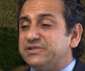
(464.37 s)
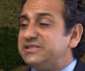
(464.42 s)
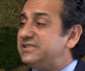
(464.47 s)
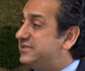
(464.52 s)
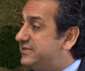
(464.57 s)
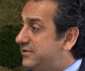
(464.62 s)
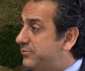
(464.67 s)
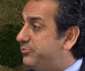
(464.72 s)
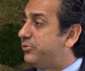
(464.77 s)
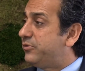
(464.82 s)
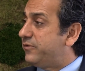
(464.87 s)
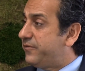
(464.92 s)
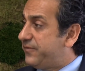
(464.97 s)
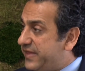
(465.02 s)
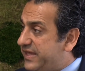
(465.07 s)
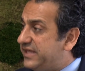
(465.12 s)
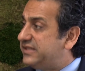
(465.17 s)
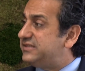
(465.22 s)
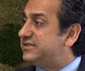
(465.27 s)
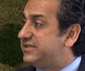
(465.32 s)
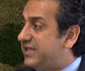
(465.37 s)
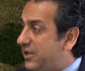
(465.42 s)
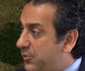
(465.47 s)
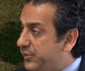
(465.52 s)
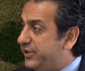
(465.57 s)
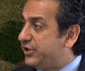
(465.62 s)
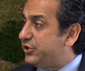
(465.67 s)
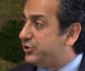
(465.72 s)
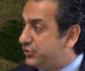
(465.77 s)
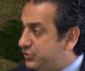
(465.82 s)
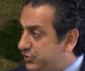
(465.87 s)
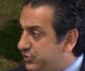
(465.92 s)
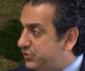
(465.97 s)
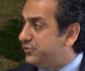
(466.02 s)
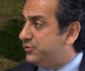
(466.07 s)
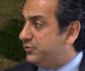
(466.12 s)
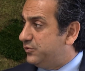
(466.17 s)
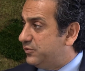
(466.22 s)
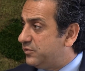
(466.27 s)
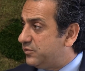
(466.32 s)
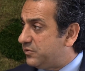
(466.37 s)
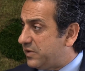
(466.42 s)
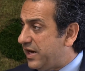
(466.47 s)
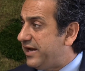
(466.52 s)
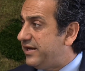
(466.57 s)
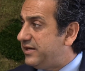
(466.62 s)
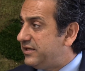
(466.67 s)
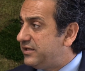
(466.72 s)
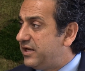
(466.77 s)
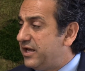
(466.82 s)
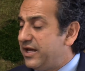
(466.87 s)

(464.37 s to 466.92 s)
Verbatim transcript: simple things that we could right. do, right? right.